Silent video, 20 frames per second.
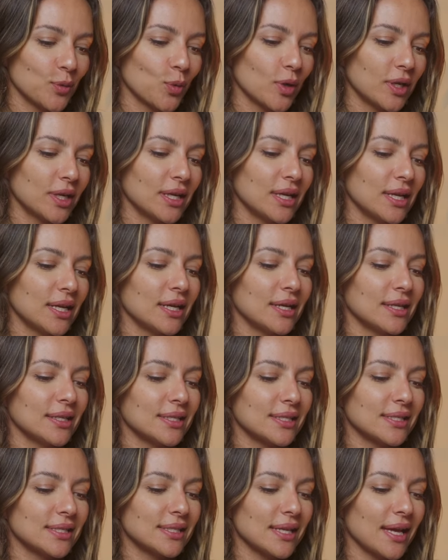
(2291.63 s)
What
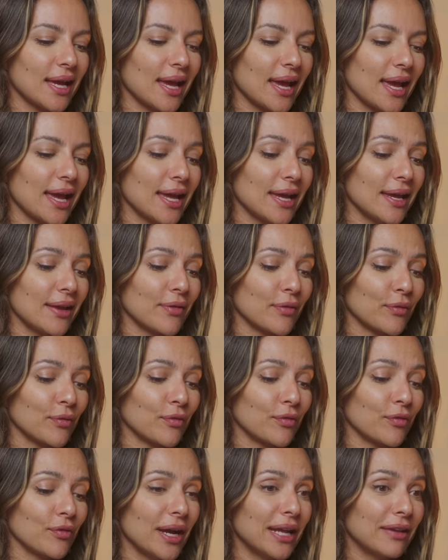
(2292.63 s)
is a
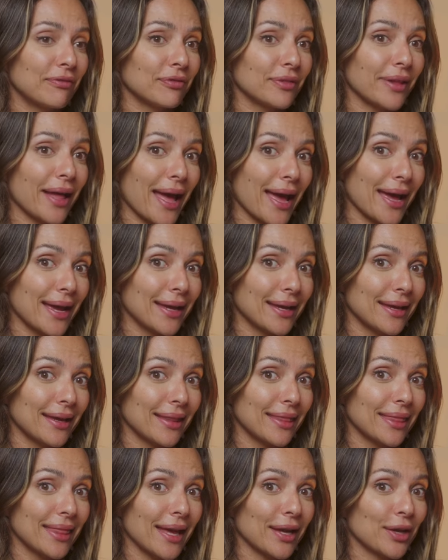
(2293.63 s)
red flag
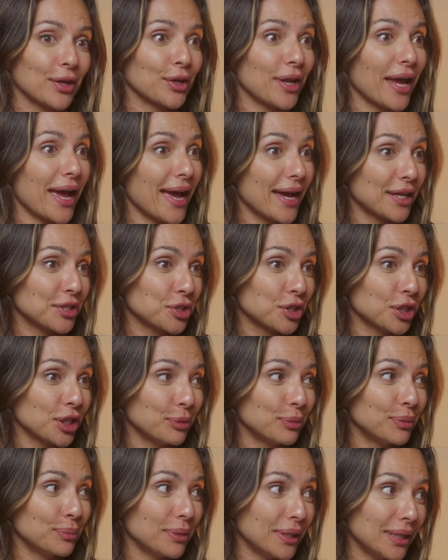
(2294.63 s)
that could
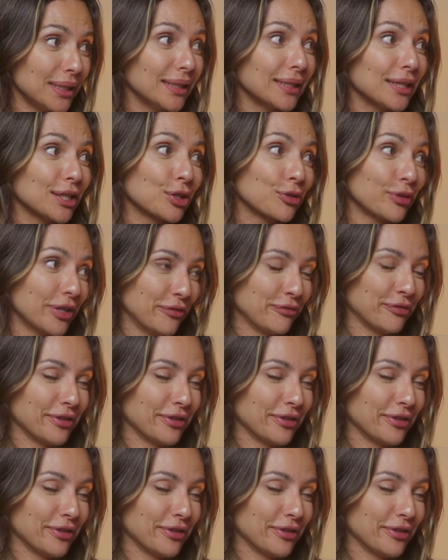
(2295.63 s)
actually be a green